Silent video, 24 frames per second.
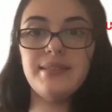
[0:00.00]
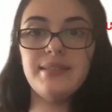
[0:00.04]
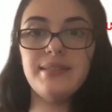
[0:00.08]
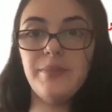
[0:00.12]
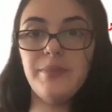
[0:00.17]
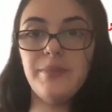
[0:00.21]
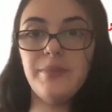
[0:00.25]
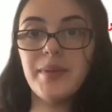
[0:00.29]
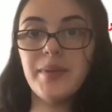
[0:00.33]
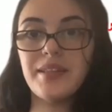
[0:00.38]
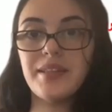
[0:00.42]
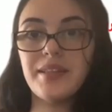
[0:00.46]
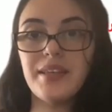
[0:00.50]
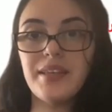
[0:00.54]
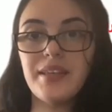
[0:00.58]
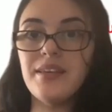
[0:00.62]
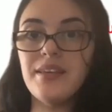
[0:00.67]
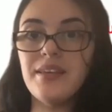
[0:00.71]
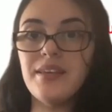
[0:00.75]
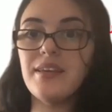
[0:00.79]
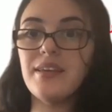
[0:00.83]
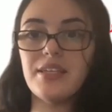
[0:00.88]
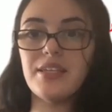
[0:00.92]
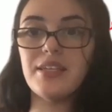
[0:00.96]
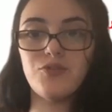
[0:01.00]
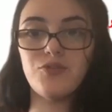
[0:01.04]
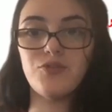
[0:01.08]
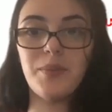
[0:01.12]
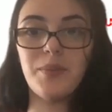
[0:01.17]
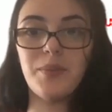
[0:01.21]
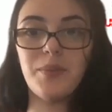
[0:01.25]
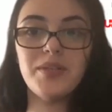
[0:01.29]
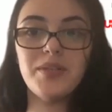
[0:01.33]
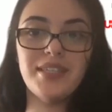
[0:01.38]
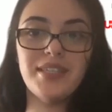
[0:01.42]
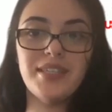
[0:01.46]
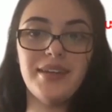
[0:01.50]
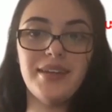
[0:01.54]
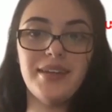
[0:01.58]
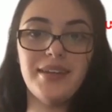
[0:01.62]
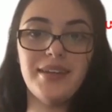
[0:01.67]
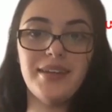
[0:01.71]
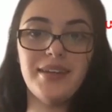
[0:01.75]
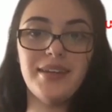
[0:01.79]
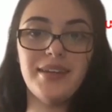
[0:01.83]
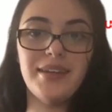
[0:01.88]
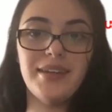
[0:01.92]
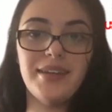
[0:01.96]
Typically, it is
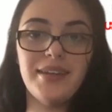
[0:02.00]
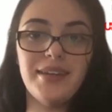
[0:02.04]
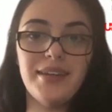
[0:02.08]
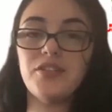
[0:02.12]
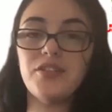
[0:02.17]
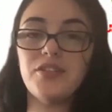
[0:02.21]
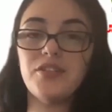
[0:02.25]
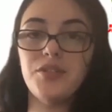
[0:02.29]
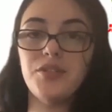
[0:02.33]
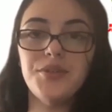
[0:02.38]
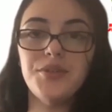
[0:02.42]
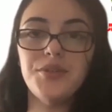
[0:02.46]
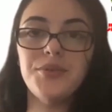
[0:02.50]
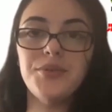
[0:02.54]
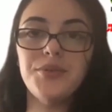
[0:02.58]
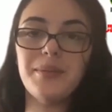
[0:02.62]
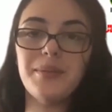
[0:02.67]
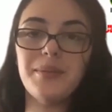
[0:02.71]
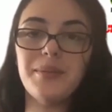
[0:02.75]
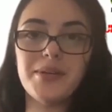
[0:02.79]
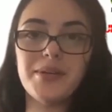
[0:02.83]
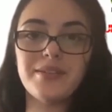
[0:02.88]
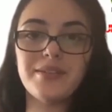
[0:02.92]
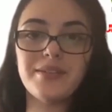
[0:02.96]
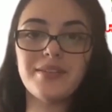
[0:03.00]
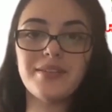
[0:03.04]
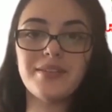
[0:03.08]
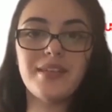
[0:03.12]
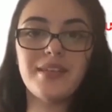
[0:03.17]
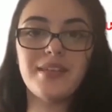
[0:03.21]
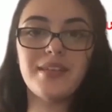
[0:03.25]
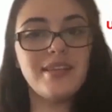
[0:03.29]
represented by two numbers,